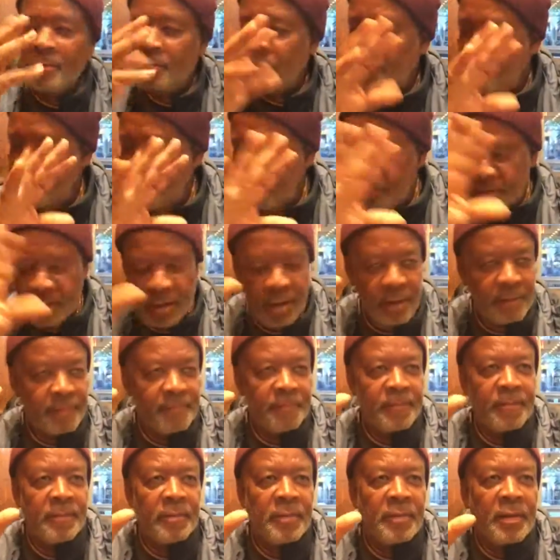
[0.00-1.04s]
No thing.
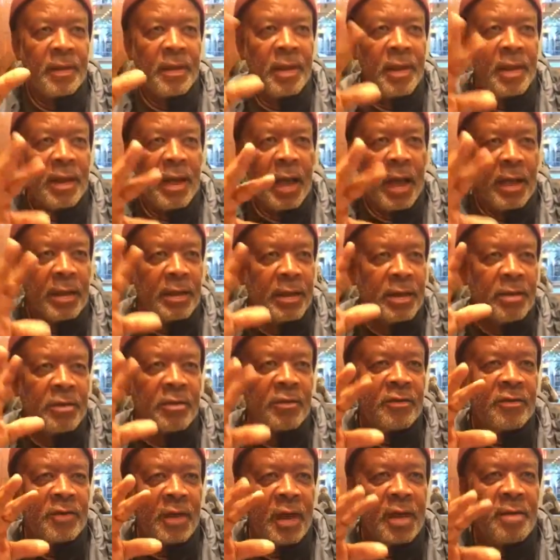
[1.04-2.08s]
And he
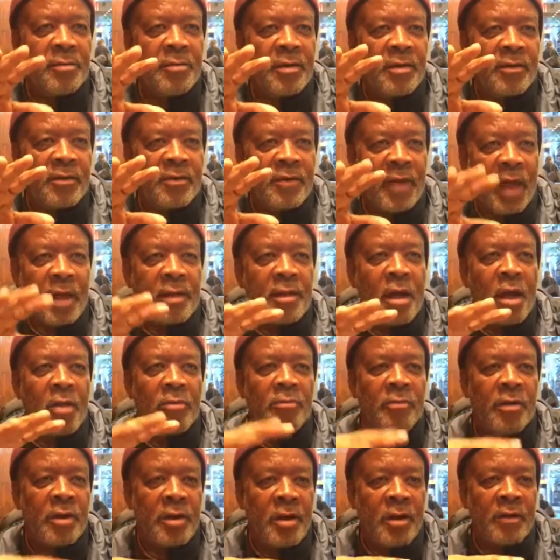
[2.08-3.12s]
just came and sat
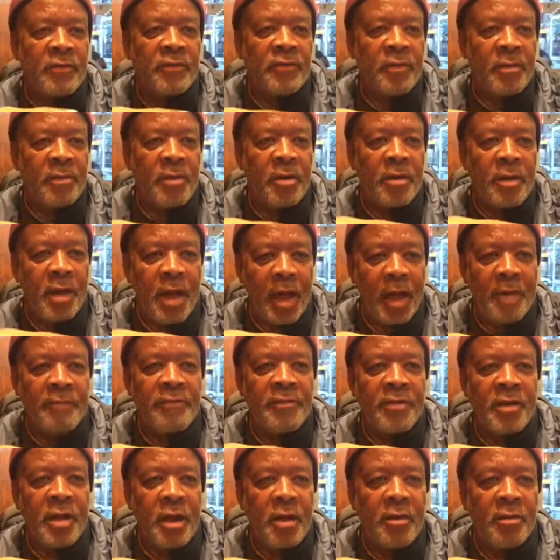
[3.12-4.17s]
down with us for about half
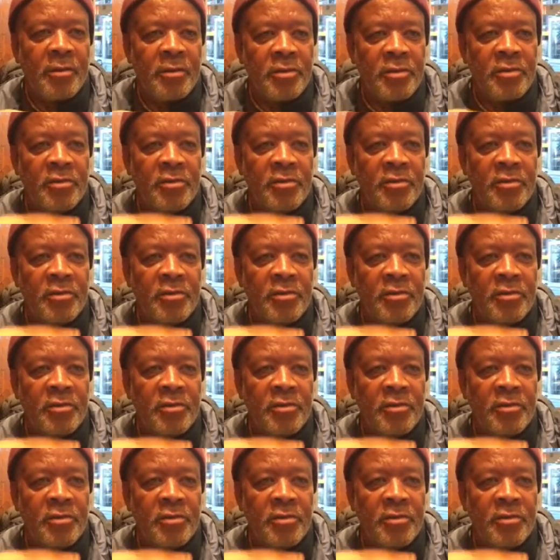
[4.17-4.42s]
an hour,